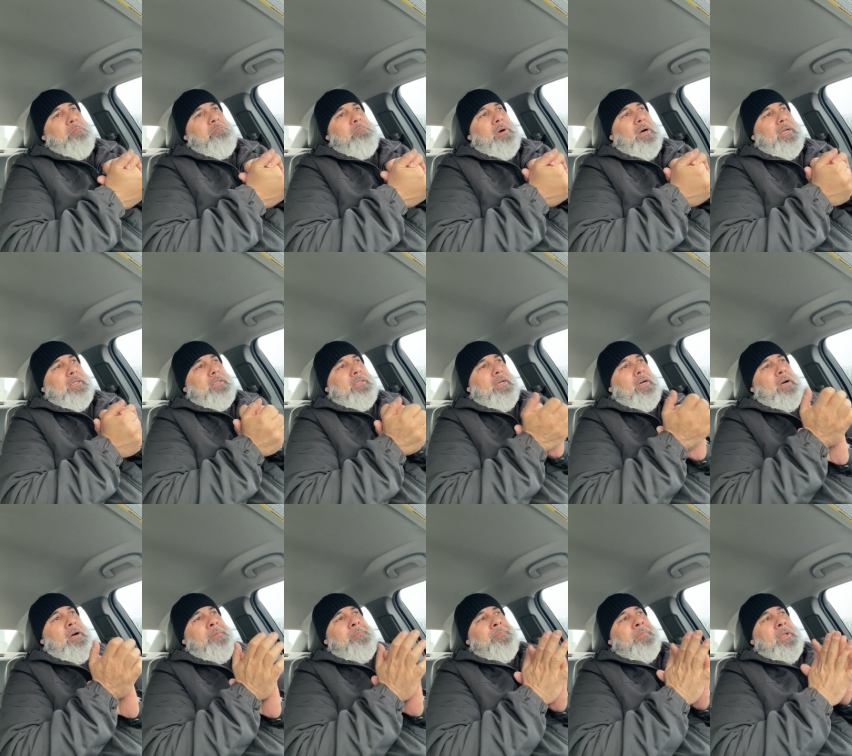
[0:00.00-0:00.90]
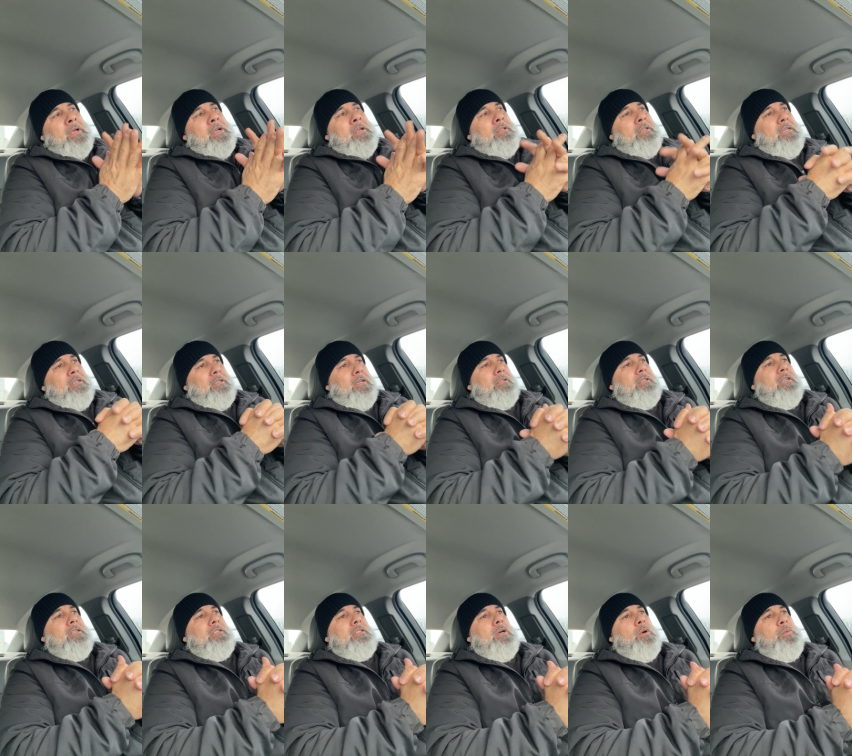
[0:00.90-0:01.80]
But um, these are
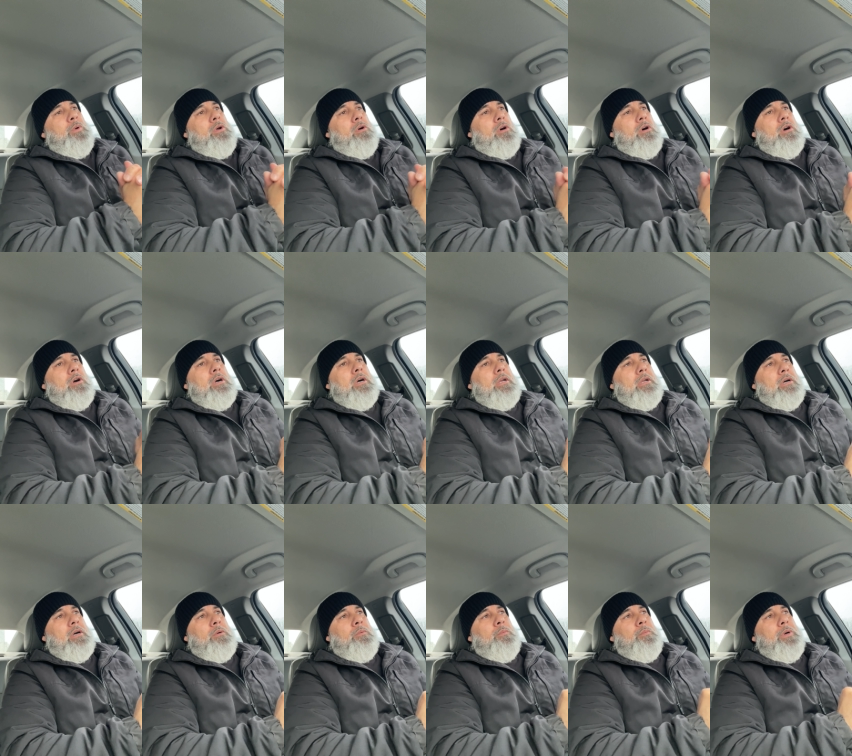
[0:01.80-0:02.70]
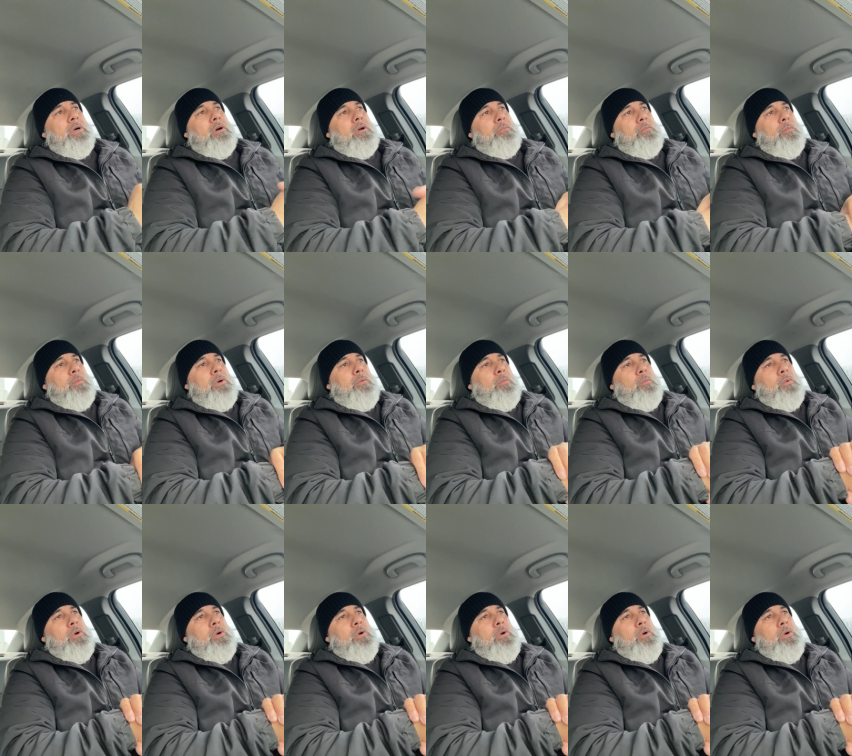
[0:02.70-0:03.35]
things that we all gonna we gonna we,